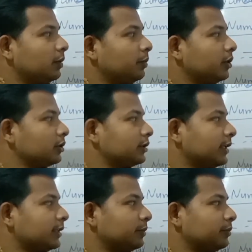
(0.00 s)
All the
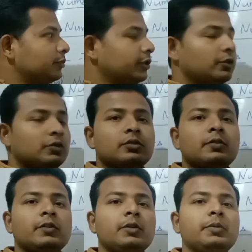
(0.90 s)
positive
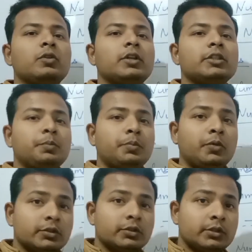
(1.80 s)
numbers except
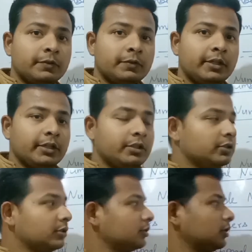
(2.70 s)
0 will be known as
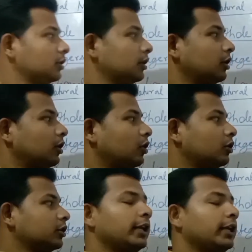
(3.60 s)
positive
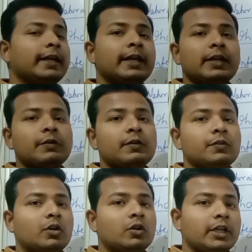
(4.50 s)
integers.
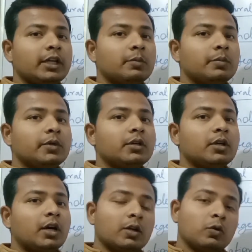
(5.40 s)
All the negative
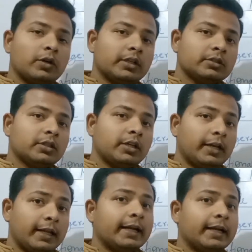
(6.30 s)
of counting
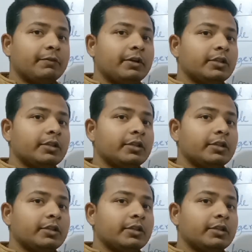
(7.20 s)
number are